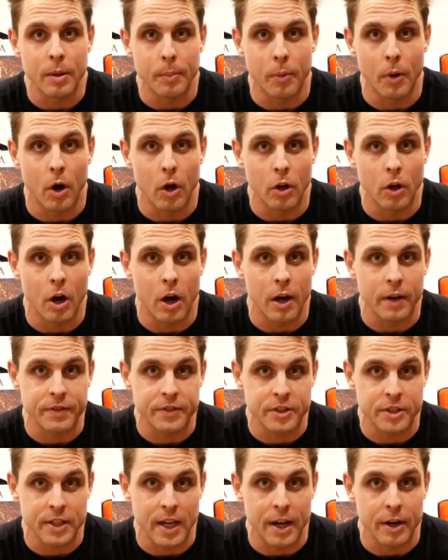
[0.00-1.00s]
ball off
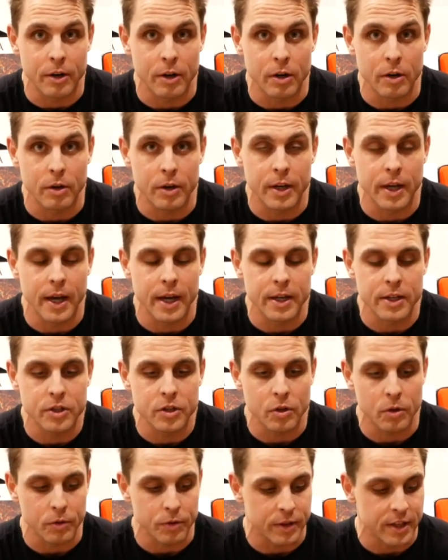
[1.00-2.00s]
center, okay?
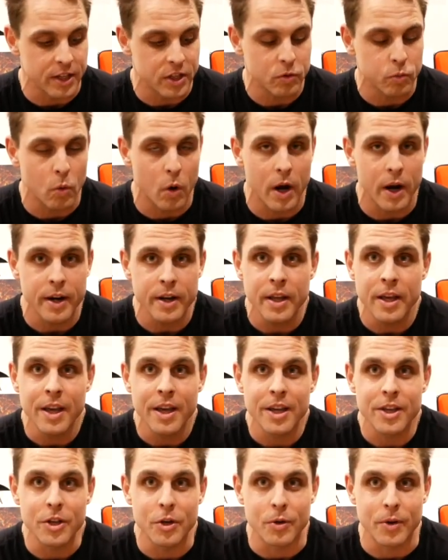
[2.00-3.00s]
So this one,
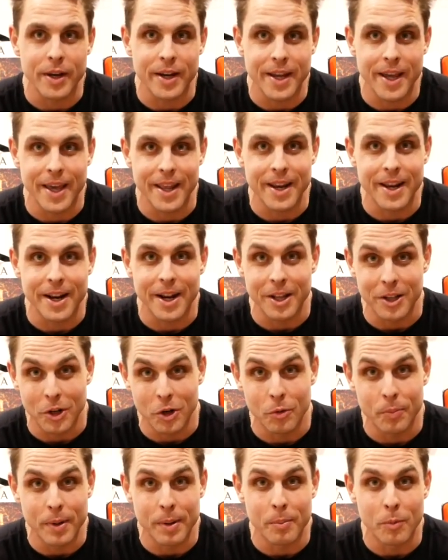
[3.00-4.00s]
you can hit it a
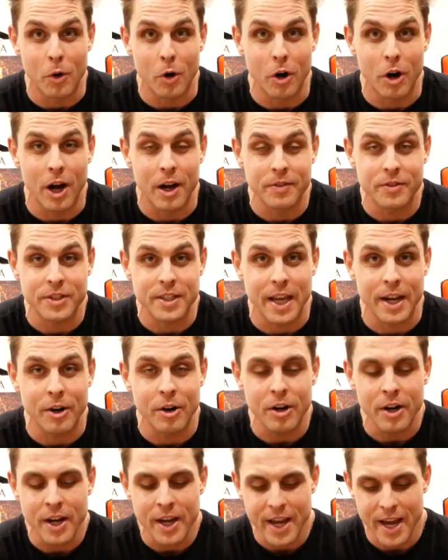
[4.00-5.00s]
little bit more off
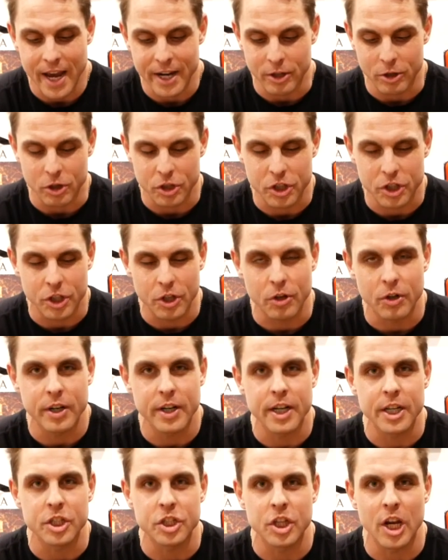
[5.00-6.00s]
center and you're still
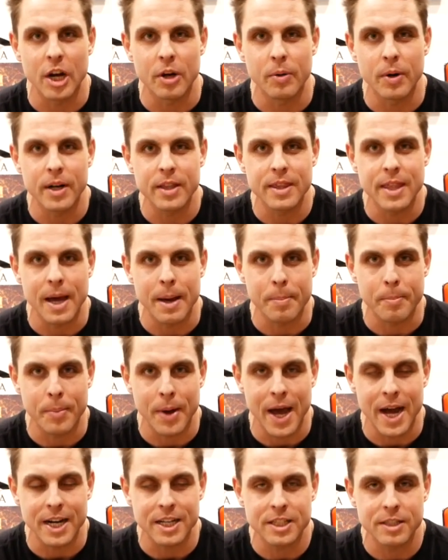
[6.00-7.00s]
gonna generate that
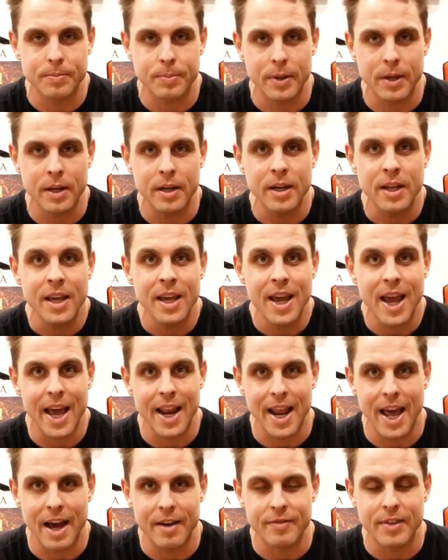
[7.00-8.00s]
backspin and
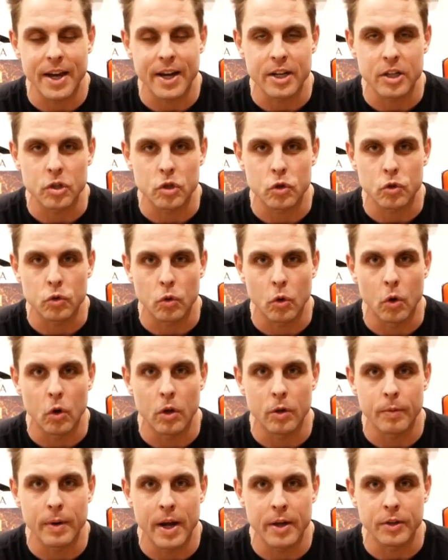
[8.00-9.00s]
have that
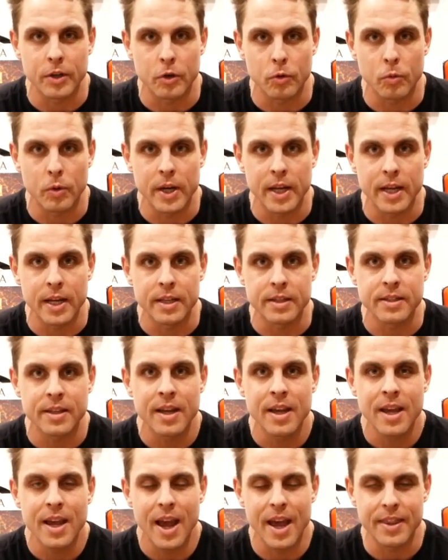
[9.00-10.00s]
control around the greens.
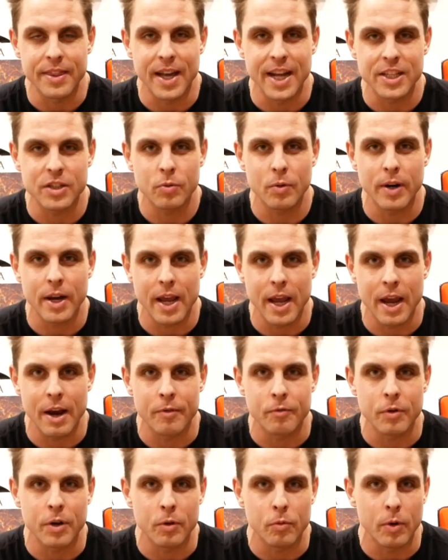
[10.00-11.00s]
And that's what
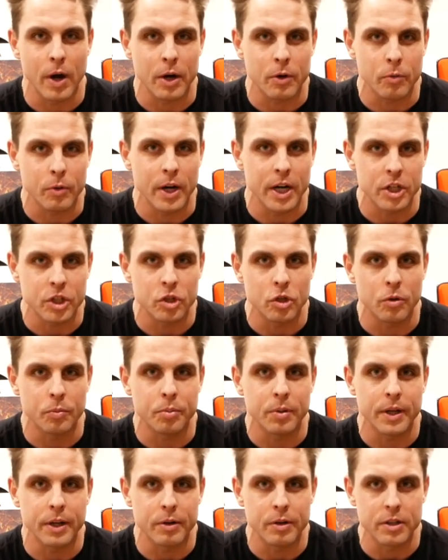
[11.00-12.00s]
every recreational
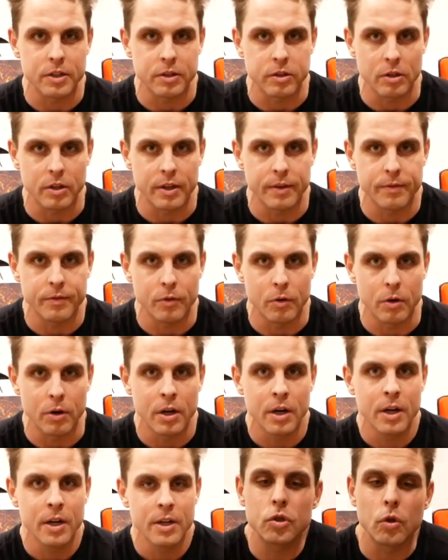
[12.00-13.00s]
player is looking for.
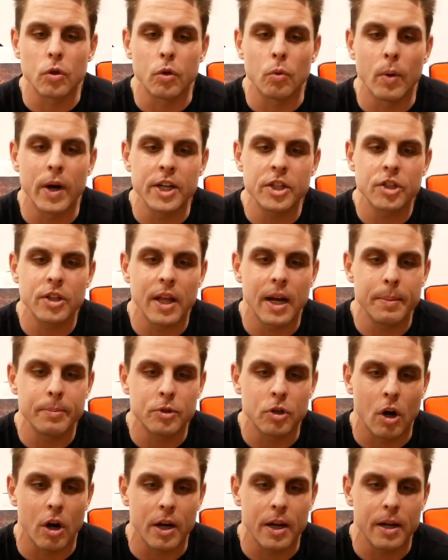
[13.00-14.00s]
So the wedge that I'm
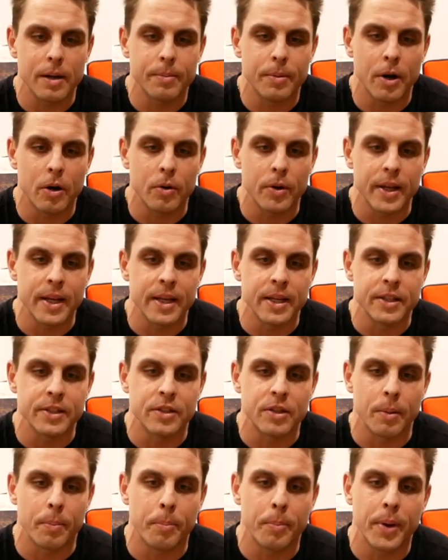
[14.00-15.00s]
talking about is
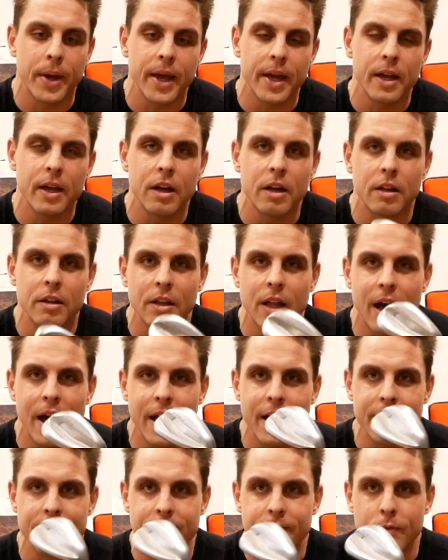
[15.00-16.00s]
the Ping
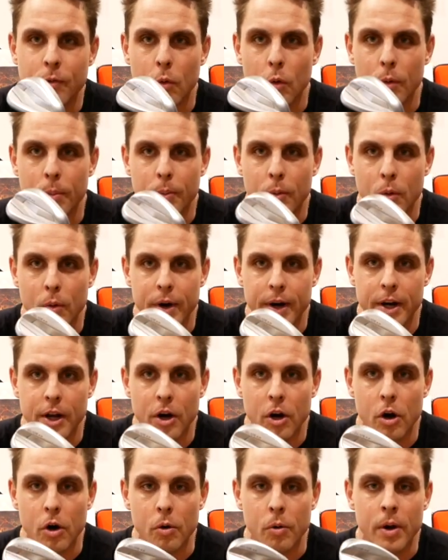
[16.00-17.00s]
Glide
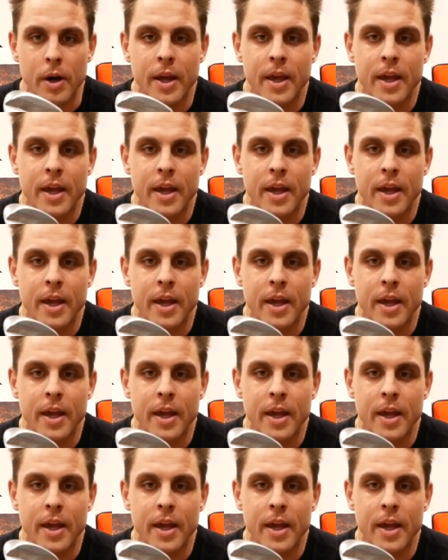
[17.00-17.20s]
4.0.